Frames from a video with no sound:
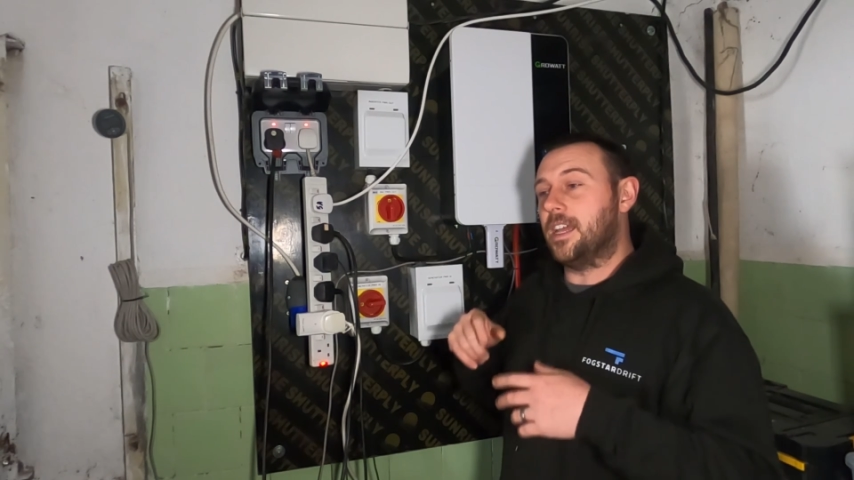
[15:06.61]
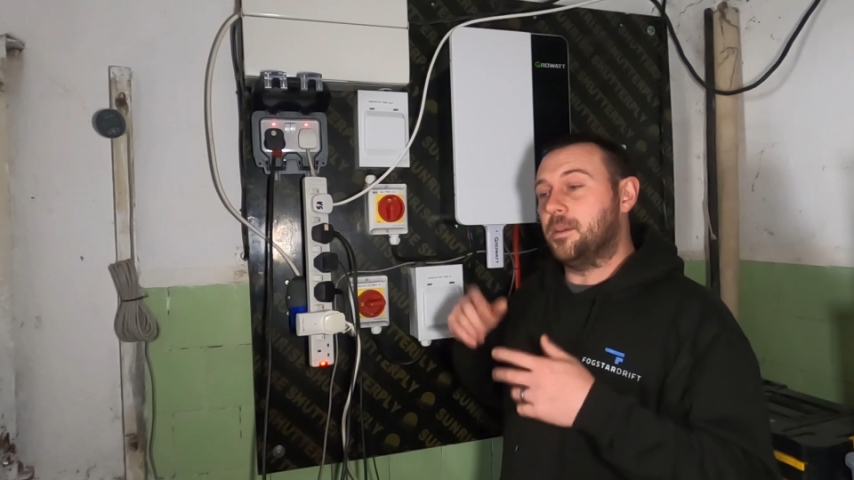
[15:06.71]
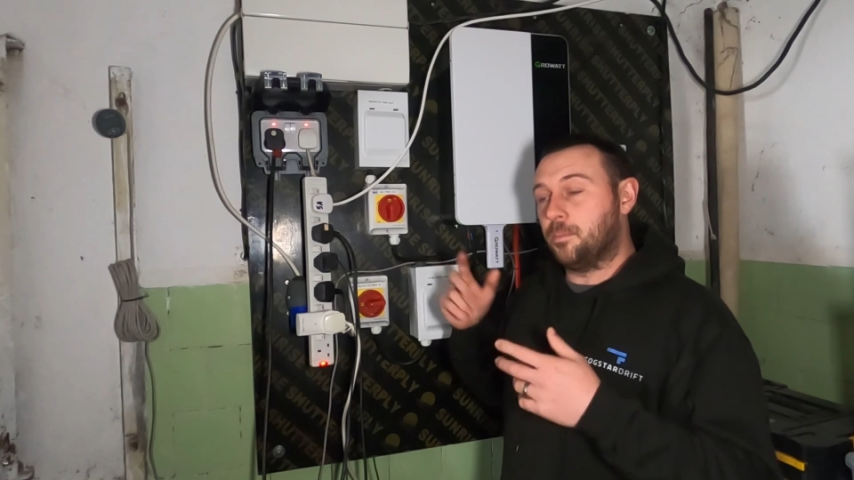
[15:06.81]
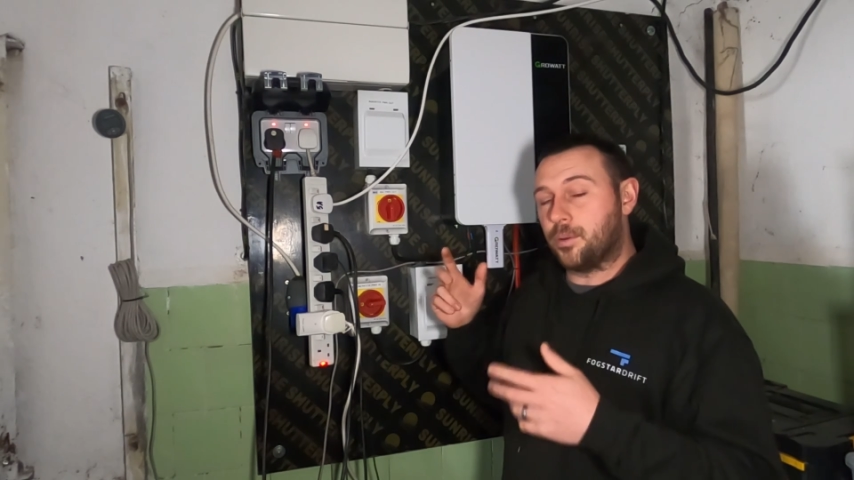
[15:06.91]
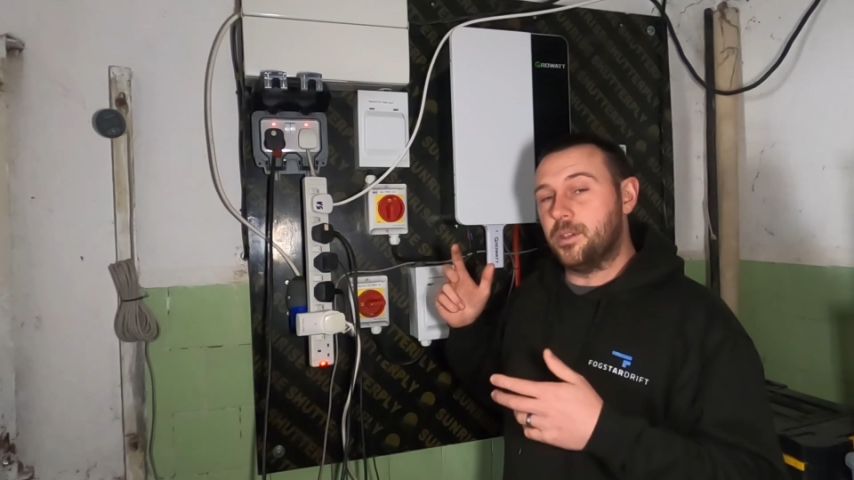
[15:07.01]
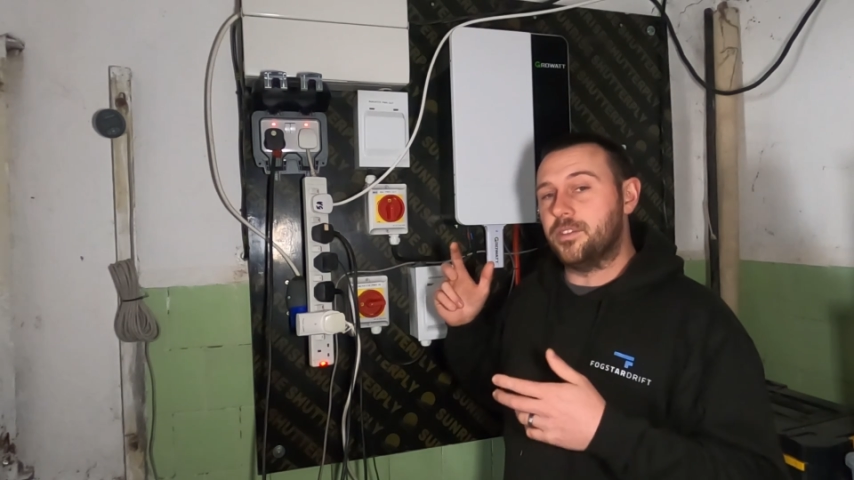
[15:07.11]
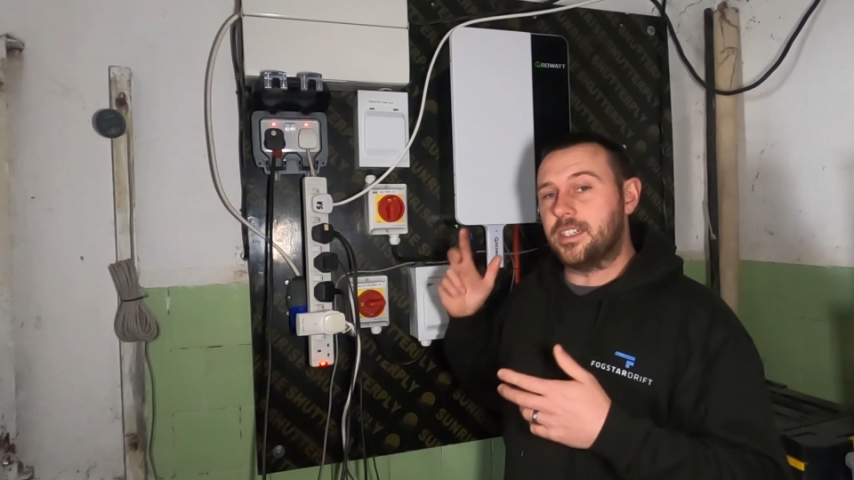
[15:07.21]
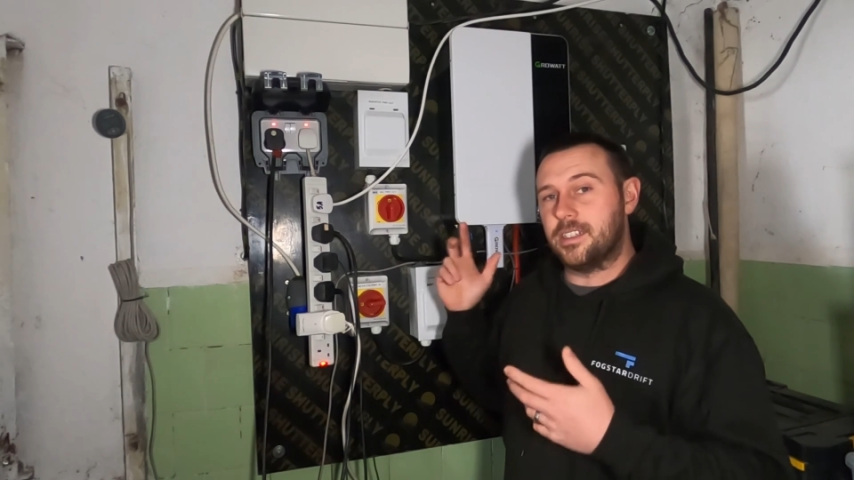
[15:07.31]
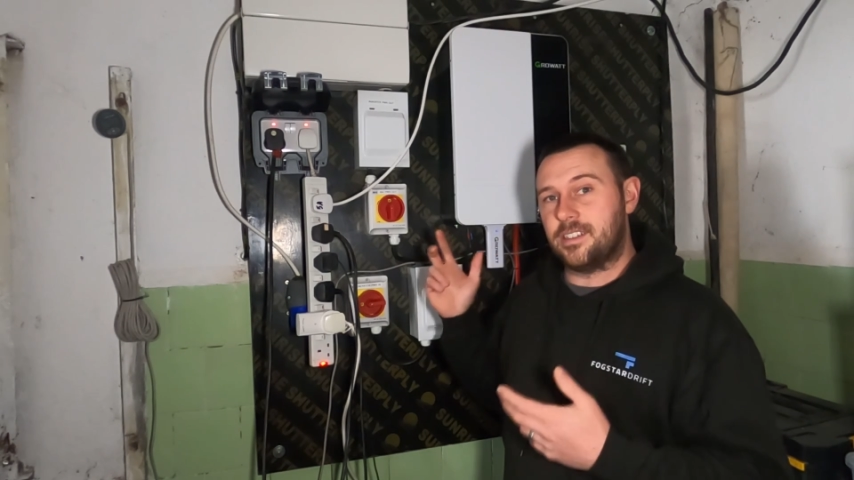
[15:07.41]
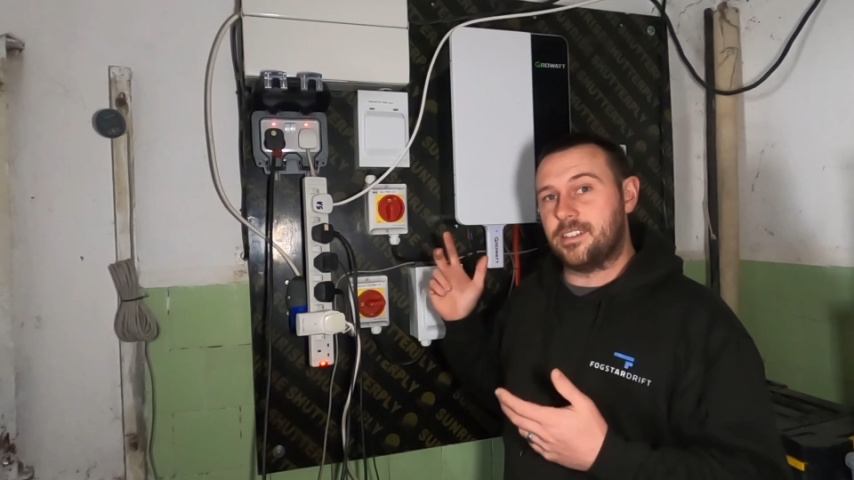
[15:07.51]
and
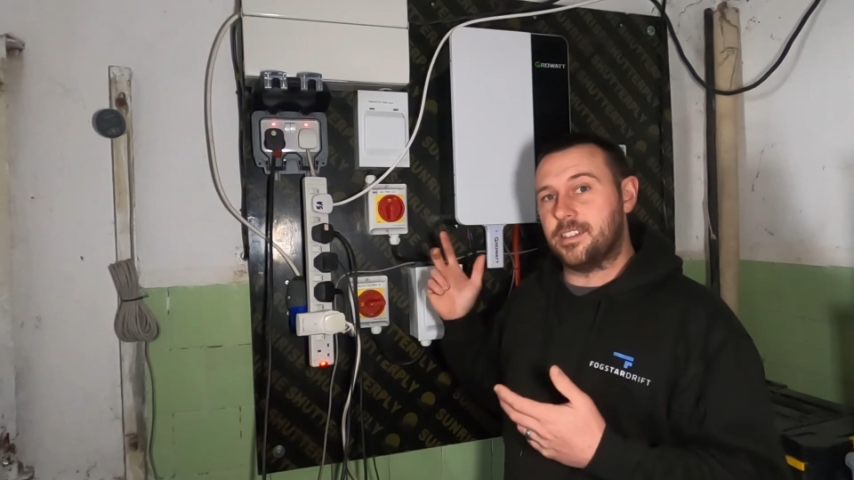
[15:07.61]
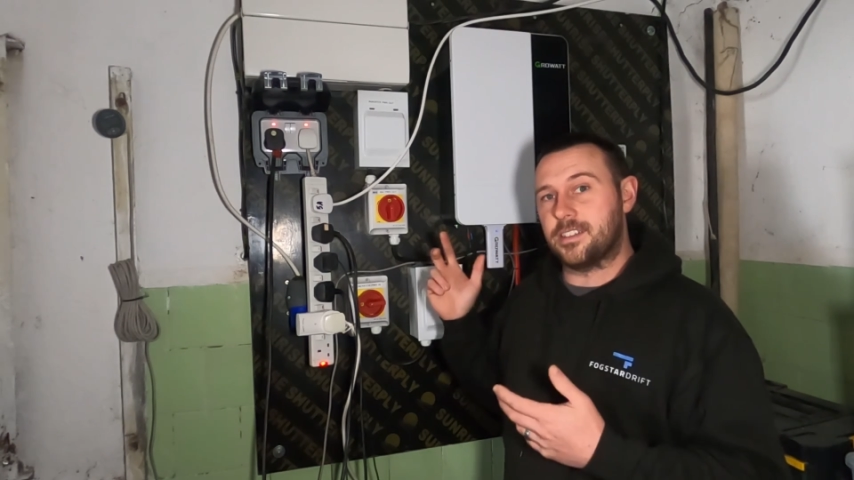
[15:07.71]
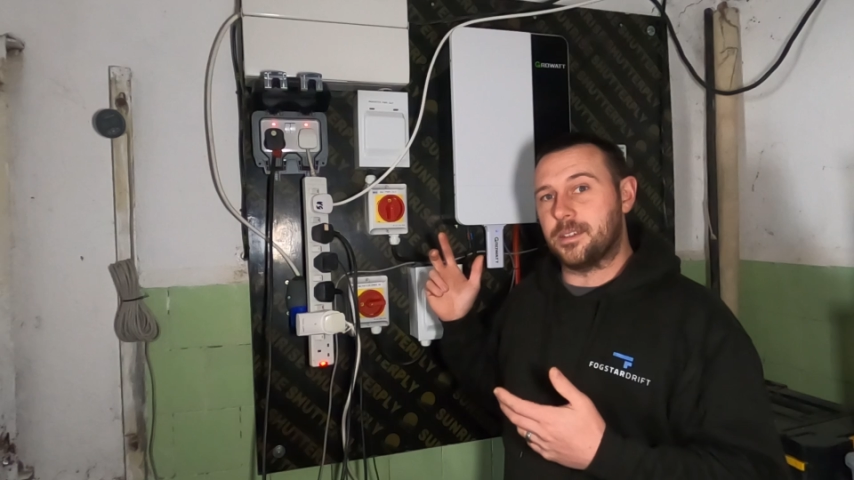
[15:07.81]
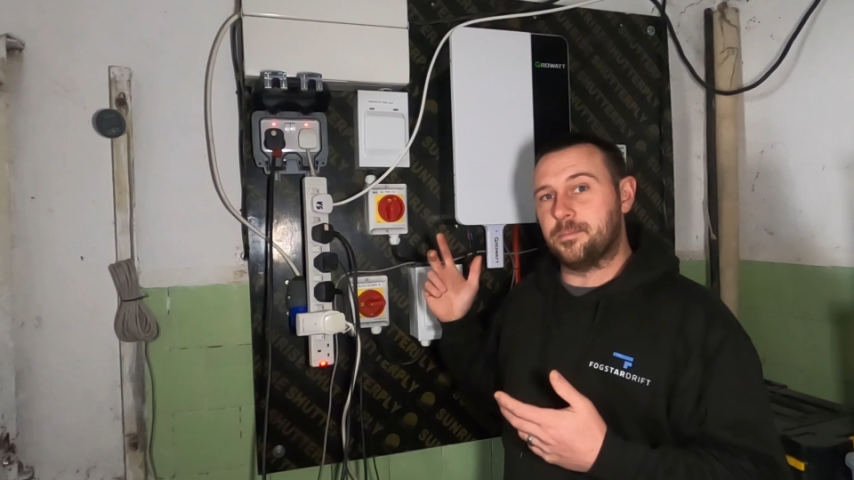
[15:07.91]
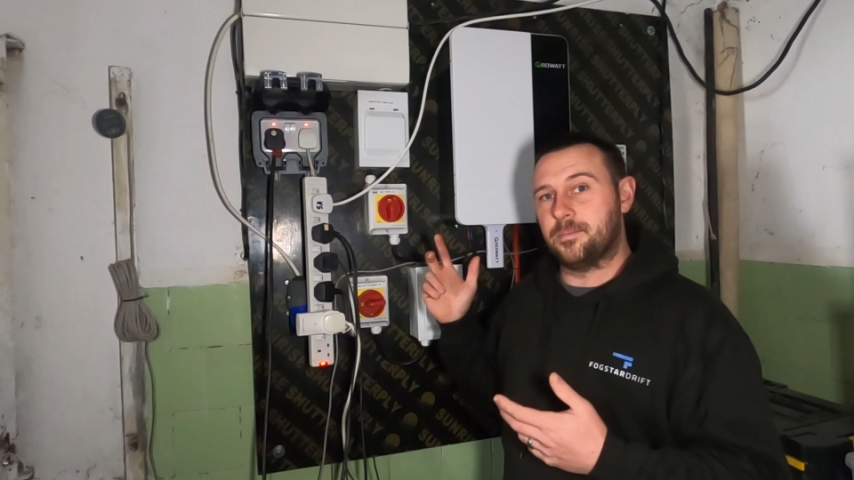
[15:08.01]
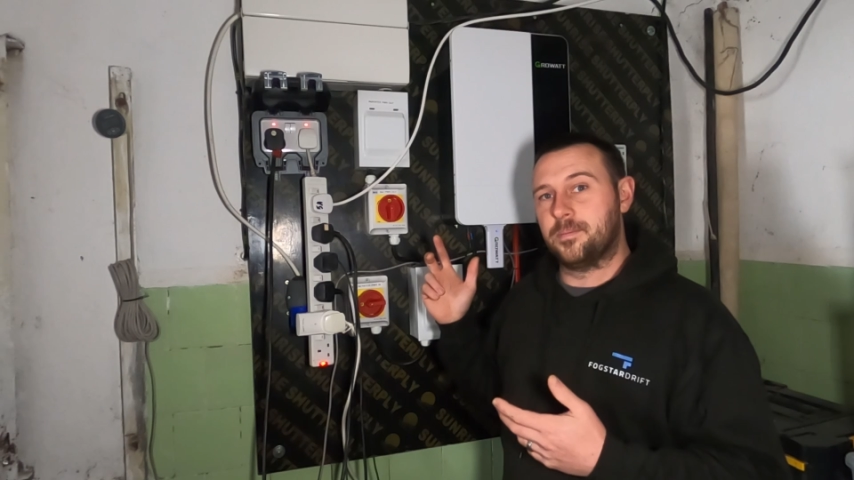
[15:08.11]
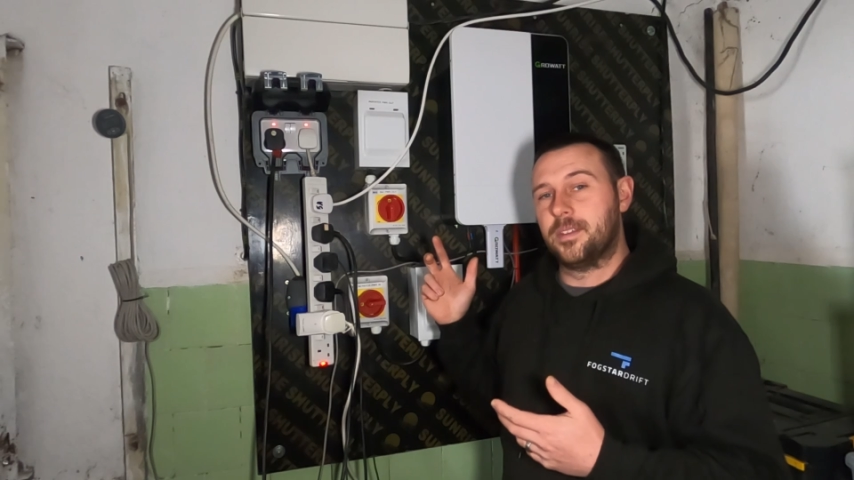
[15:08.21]
improving this system.